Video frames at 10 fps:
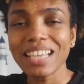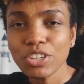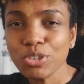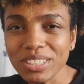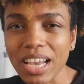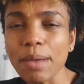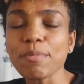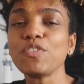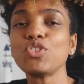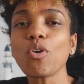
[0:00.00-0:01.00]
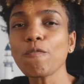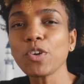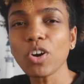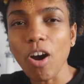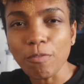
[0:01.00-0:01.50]
Take your time. If you don't
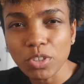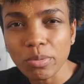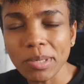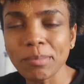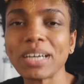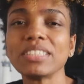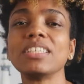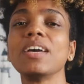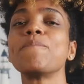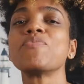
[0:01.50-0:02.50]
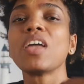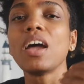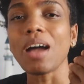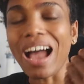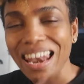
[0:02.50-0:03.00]
feel comfortable about it,
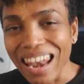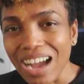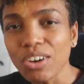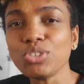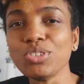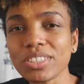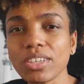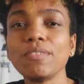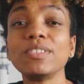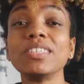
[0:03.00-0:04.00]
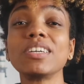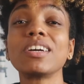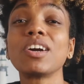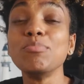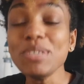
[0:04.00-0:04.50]
allow yourself
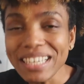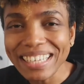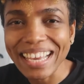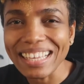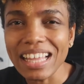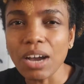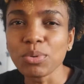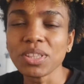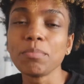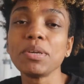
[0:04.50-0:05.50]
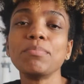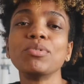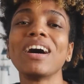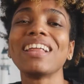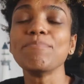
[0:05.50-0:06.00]
to communicate that with the
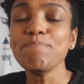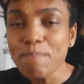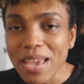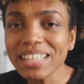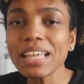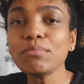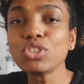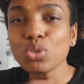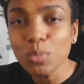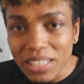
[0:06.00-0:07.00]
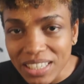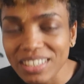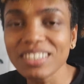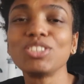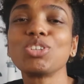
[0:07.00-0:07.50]
people, make them
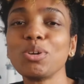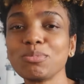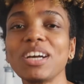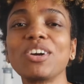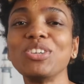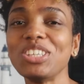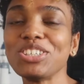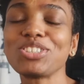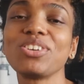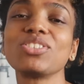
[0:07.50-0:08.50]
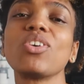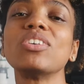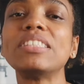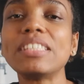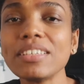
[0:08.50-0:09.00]
tweak the terms and conditions
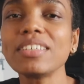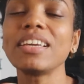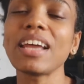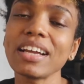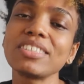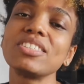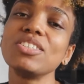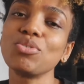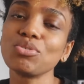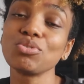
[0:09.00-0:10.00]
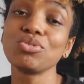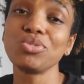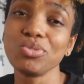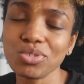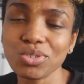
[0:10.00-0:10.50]
until it actually also
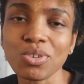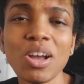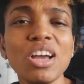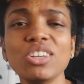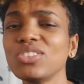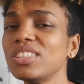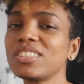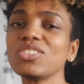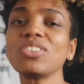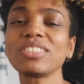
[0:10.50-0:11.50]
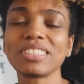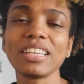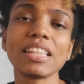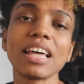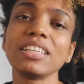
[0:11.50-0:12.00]
suits you. So this is not to
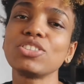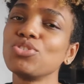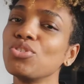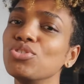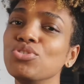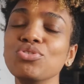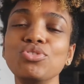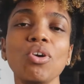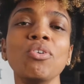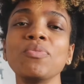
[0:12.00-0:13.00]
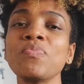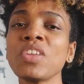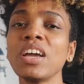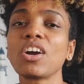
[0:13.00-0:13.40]
say that, you know, you don't